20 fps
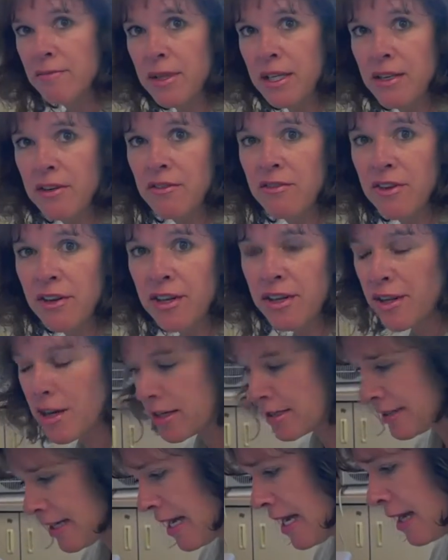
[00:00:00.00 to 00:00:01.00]
here a very
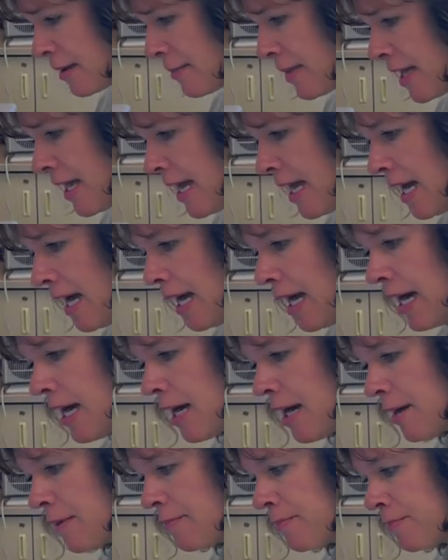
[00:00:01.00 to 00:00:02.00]
long time.
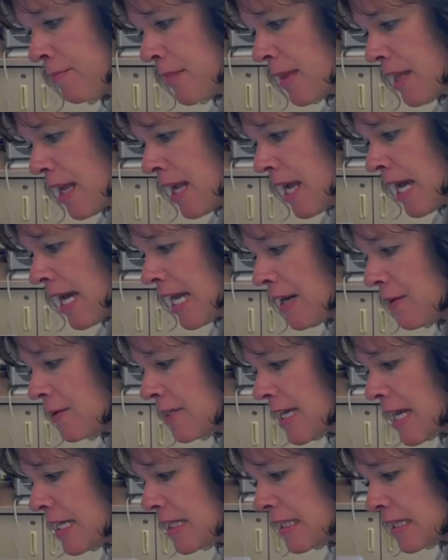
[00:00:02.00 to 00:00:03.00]
And I
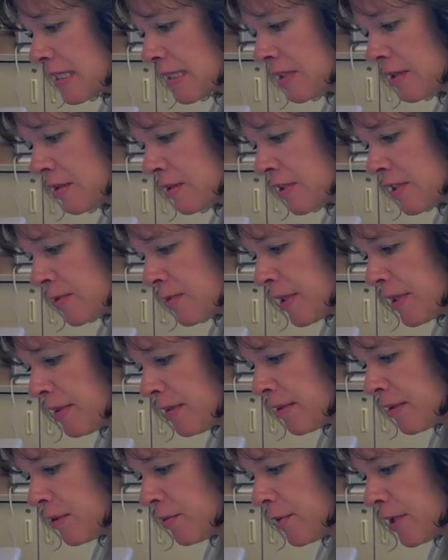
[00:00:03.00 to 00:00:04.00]
was asked to speak a
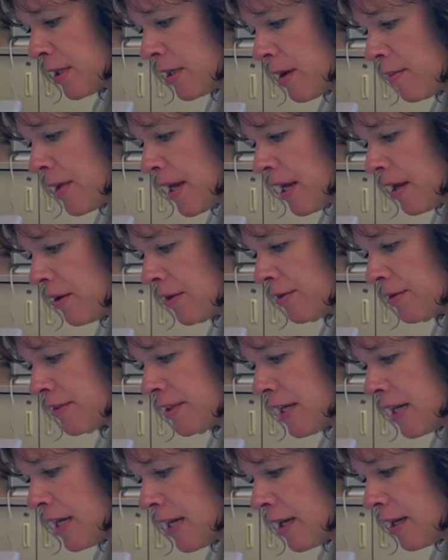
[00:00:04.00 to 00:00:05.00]
little bit
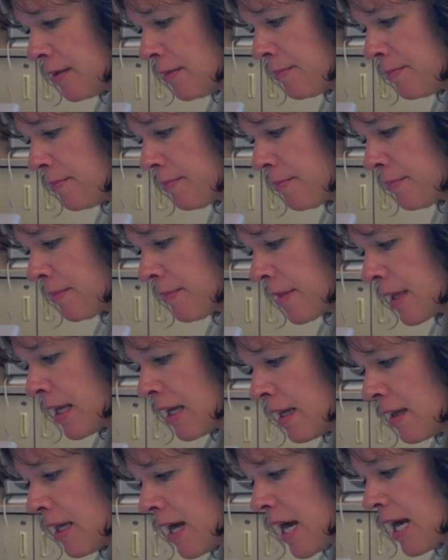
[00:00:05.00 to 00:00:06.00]
about
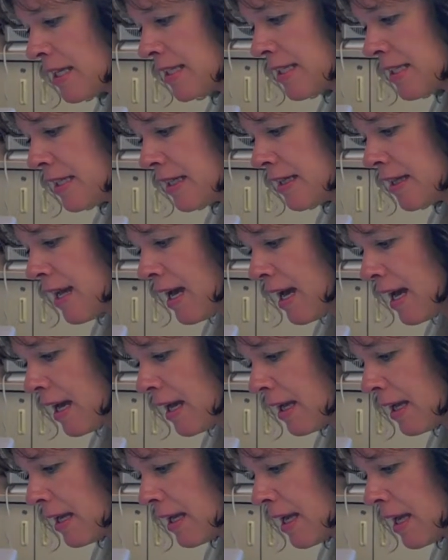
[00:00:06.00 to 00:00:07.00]

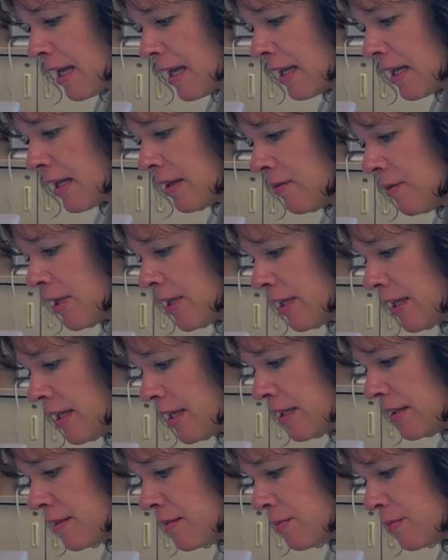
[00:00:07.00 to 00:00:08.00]
IDEA, and
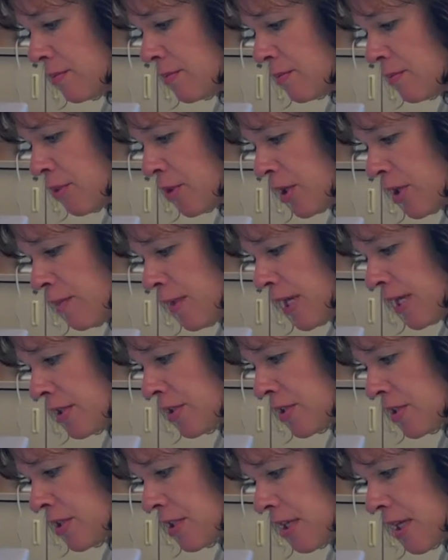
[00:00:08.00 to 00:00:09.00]
really pretty
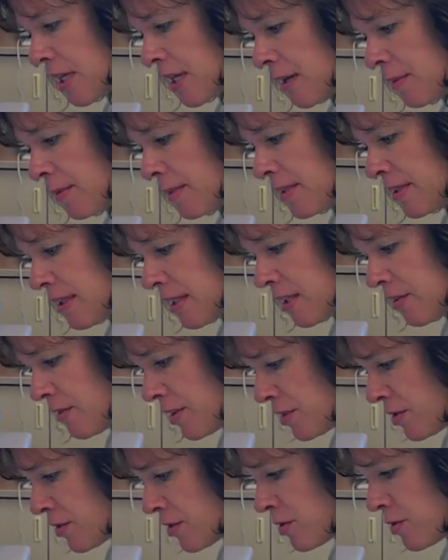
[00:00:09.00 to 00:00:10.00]
much, it's the
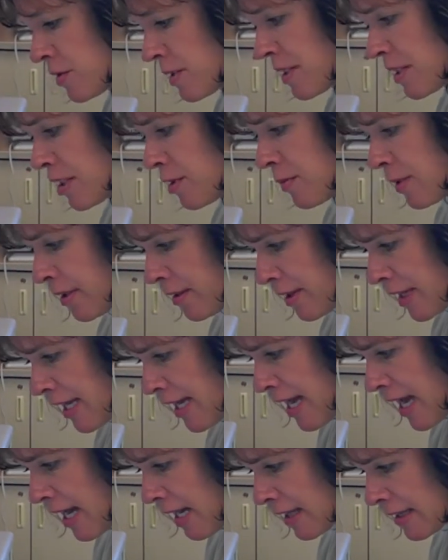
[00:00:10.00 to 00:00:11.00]
Individuals with
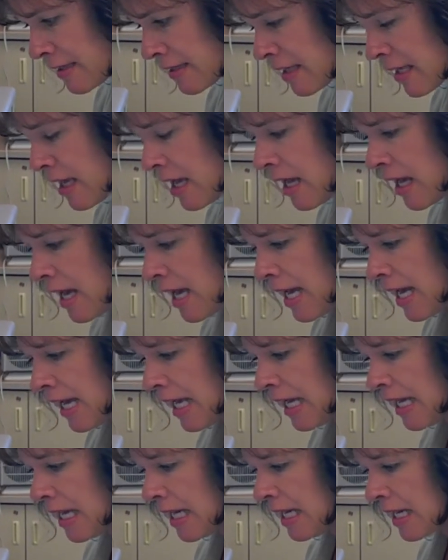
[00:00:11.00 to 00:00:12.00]
Disability Act,
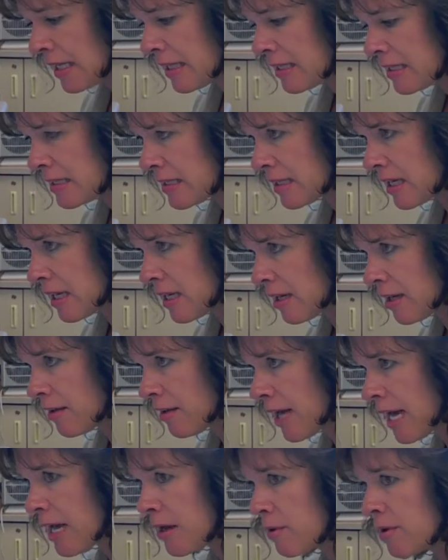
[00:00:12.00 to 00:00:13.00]
and
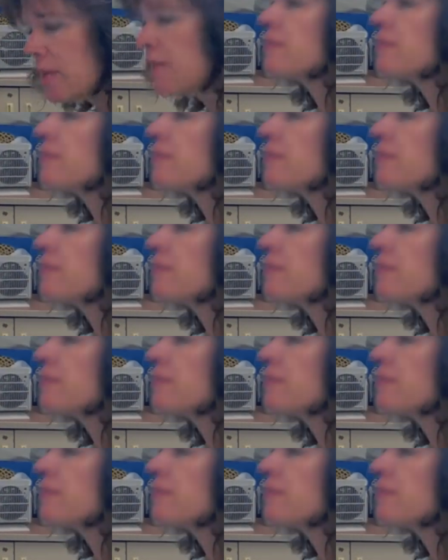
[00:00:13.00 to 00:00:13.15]
how